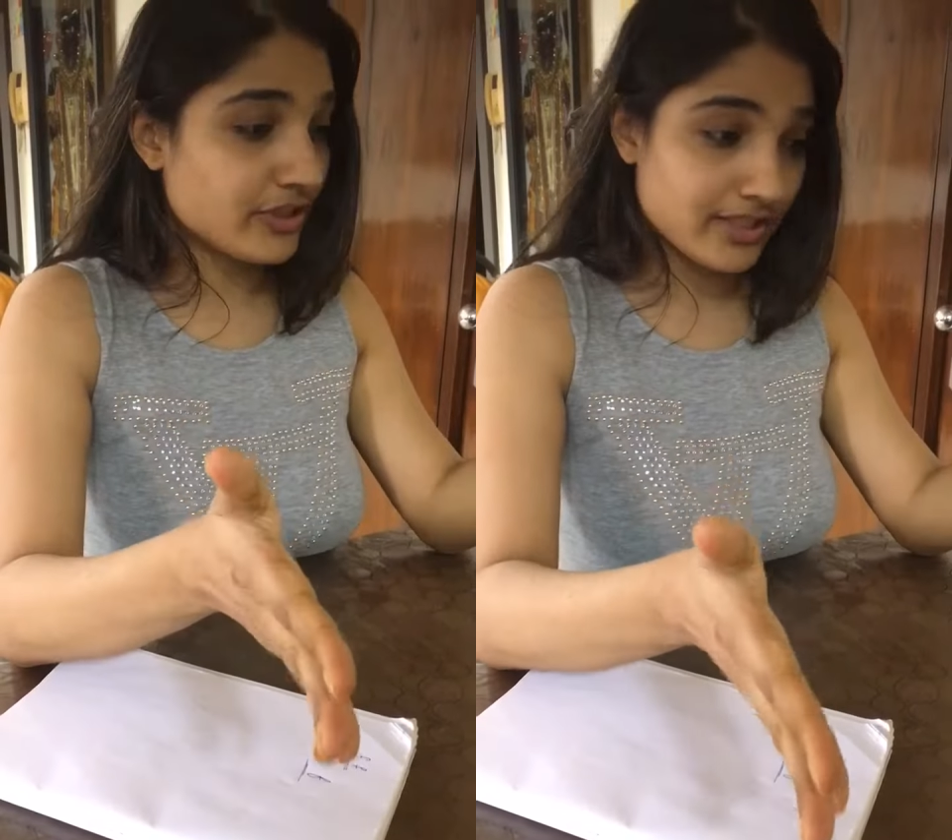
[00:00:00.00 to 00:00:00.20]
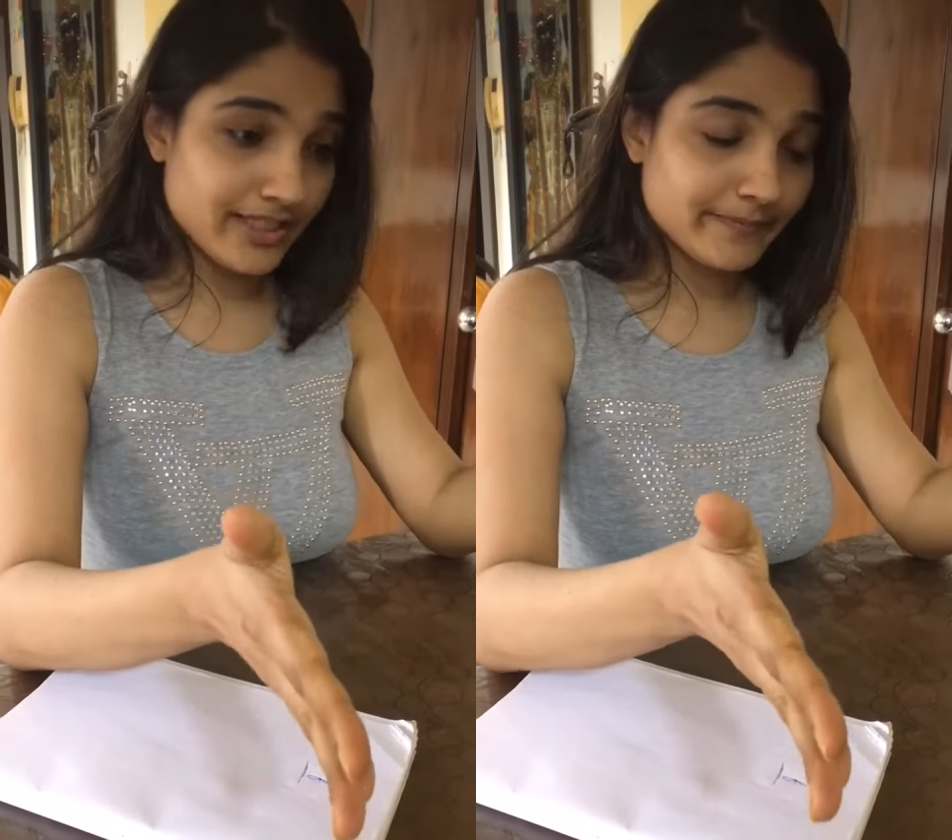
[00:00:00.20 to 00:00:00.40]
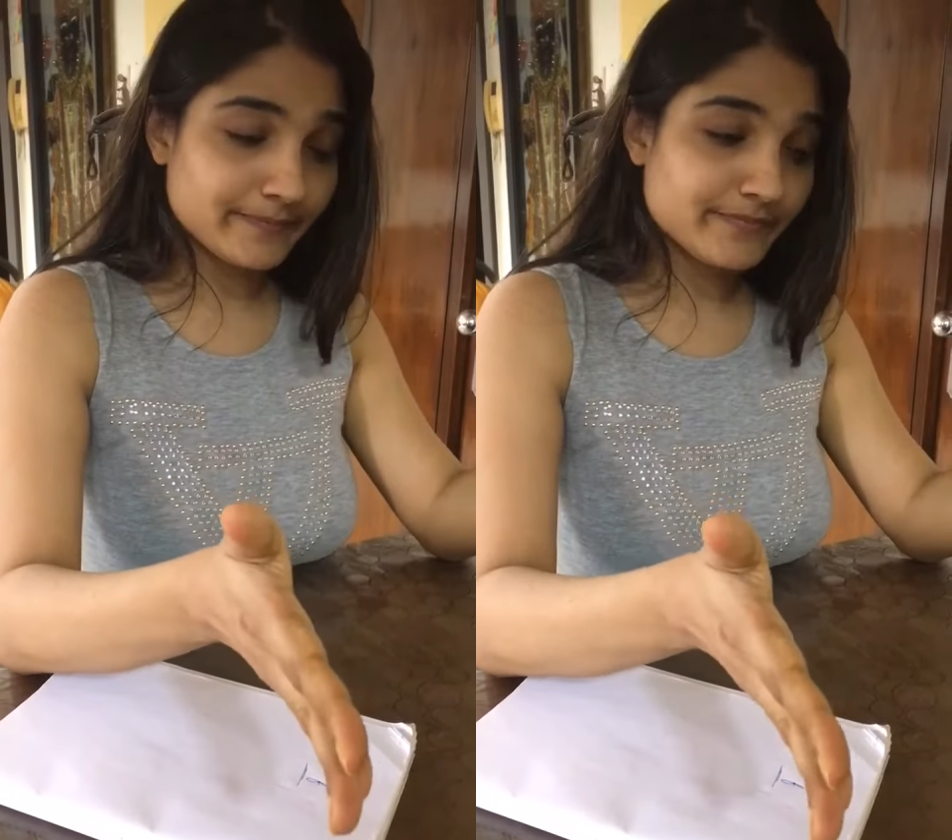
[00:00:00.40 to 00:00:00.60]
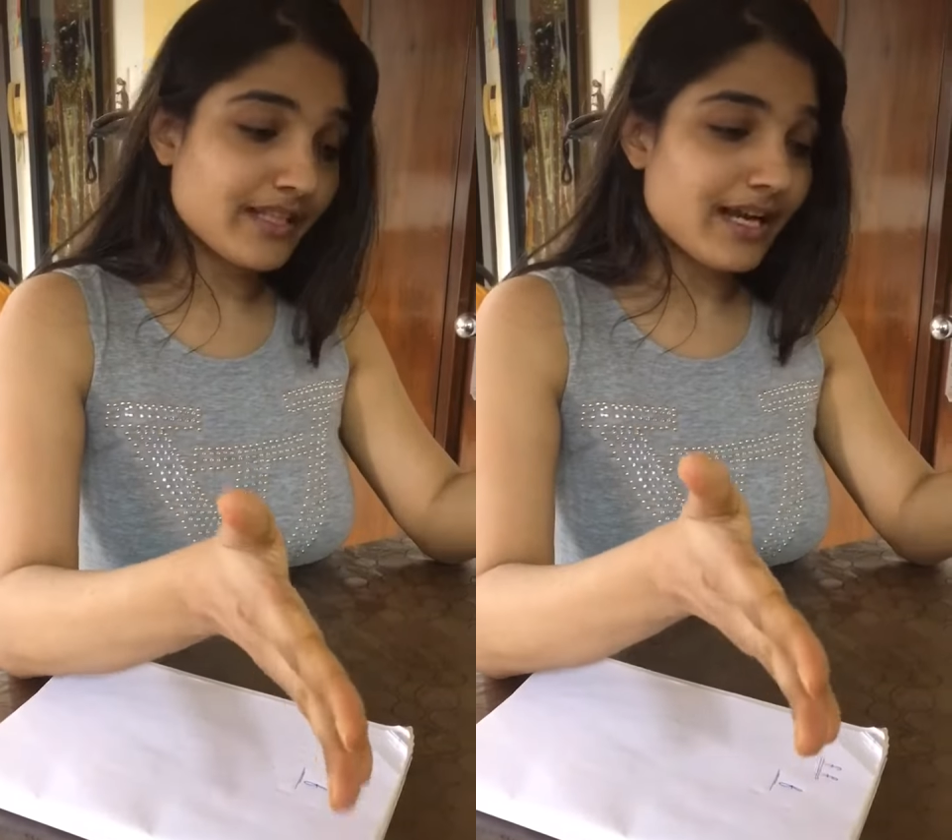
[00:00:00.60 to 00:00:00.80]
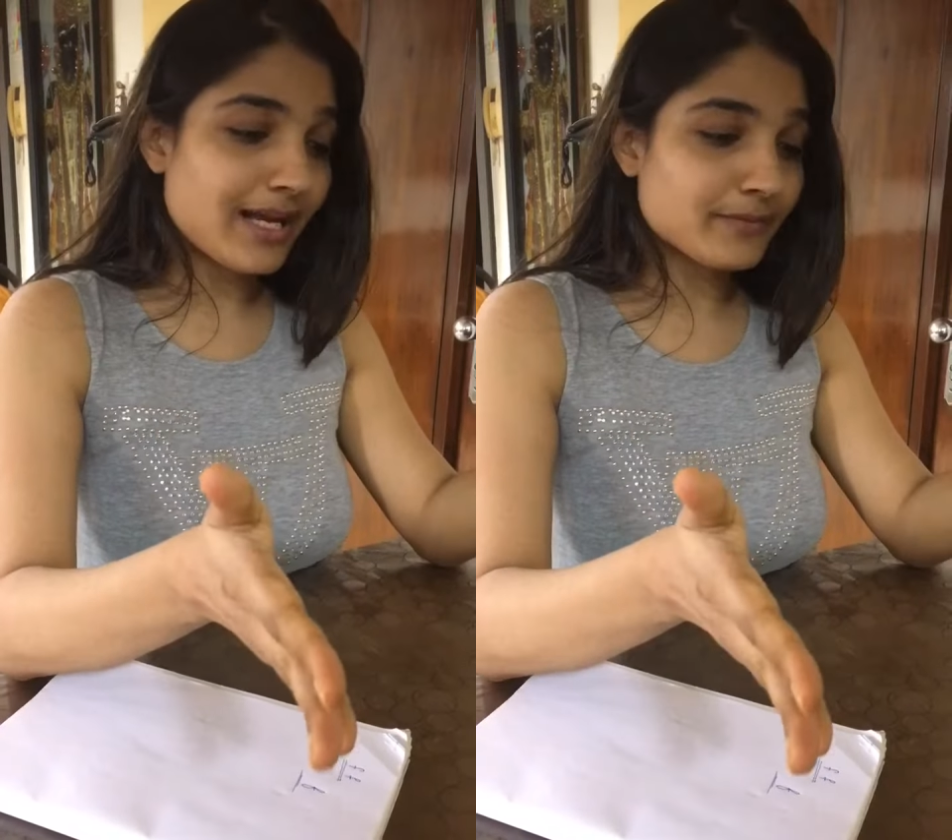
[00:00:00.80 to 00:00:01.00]
today.
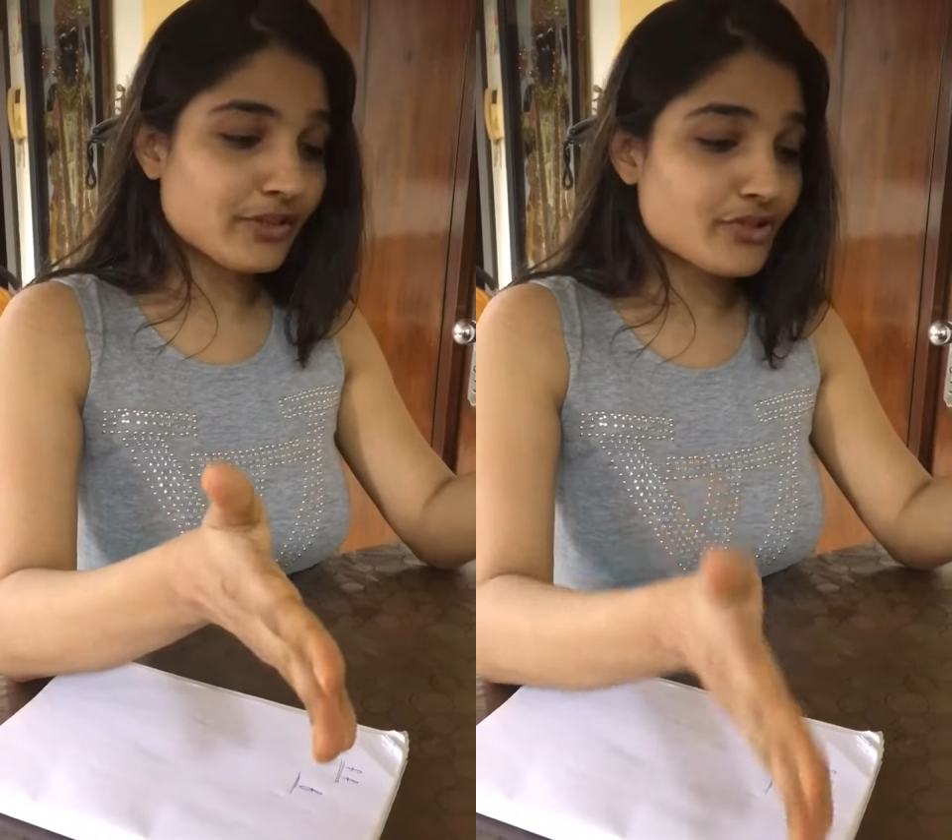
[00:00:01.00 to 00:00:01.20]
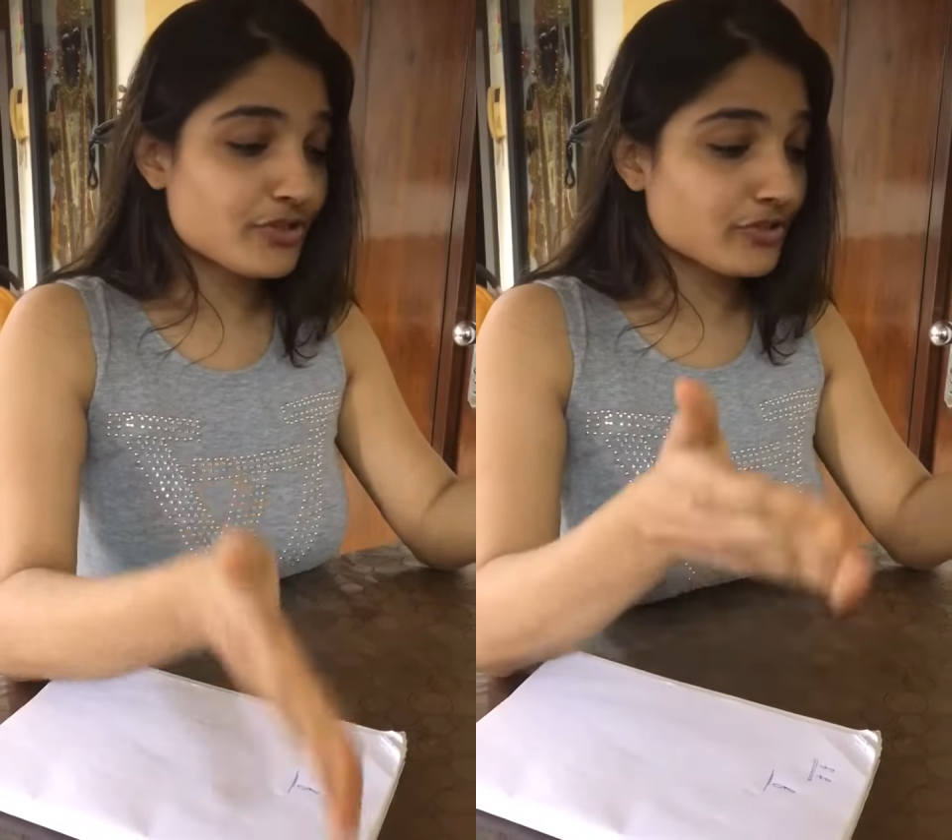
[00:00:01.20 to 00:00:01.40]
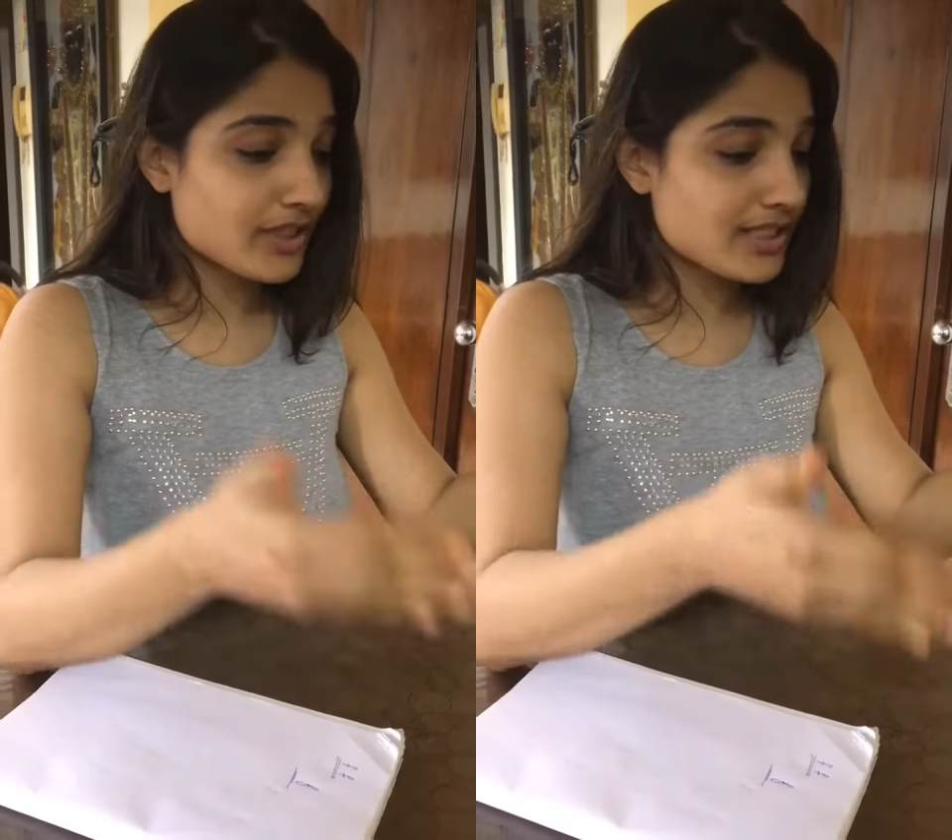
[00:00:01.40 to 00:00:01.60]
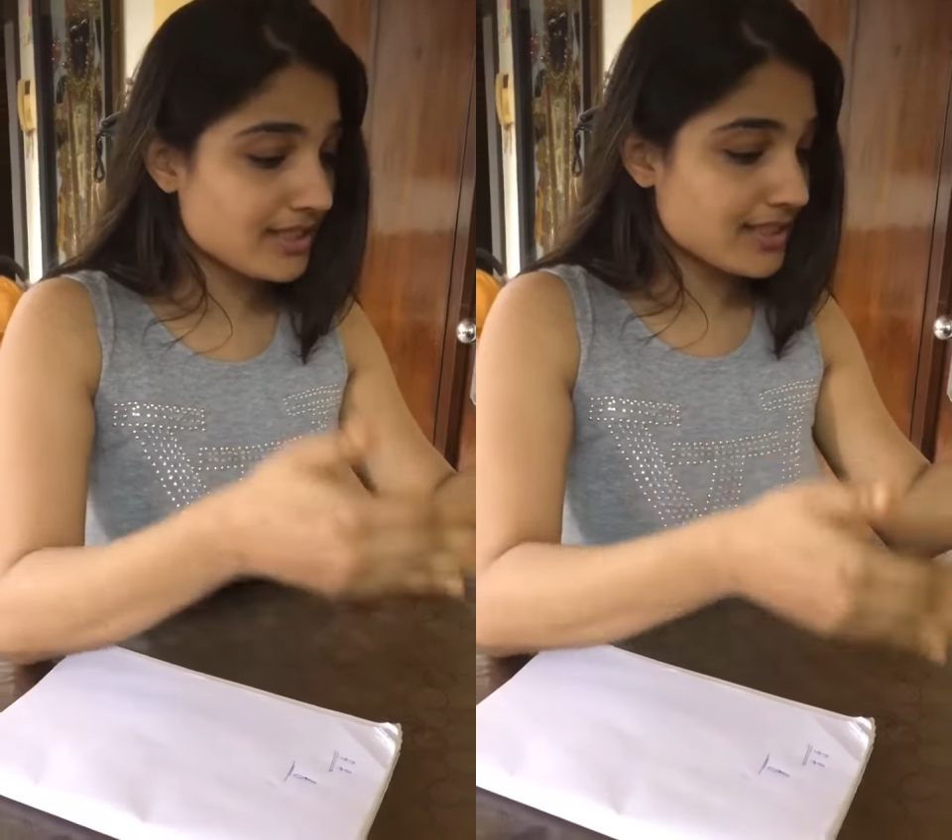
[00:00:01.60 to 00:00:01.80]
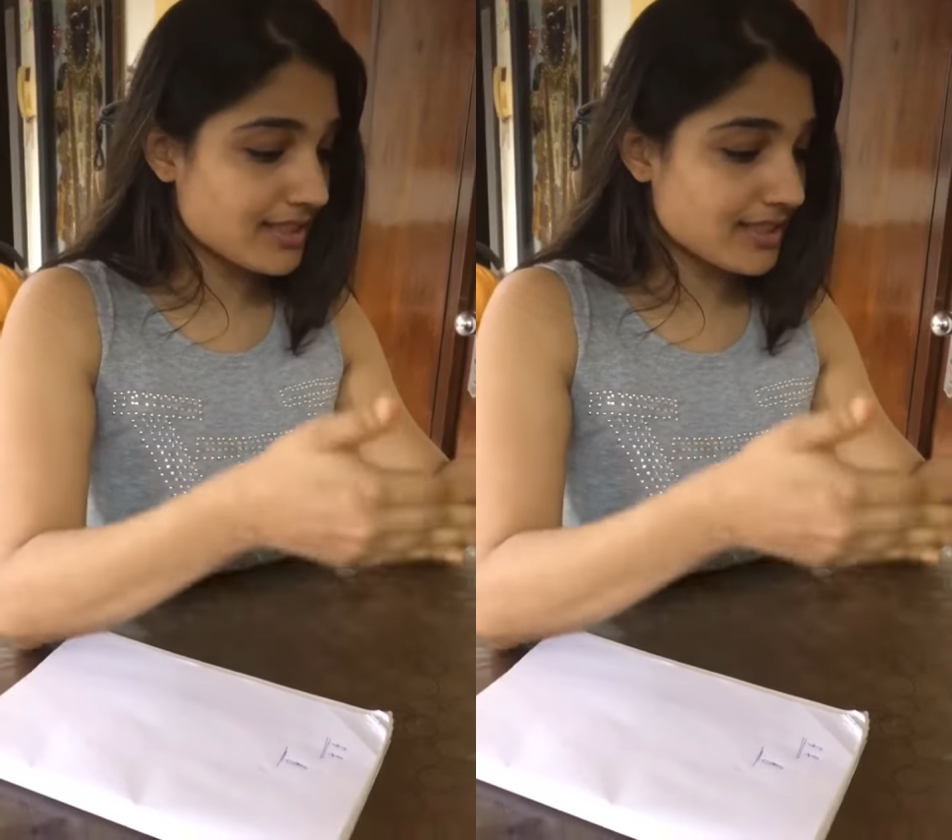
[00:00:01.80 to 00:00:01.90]
I'm going to do this,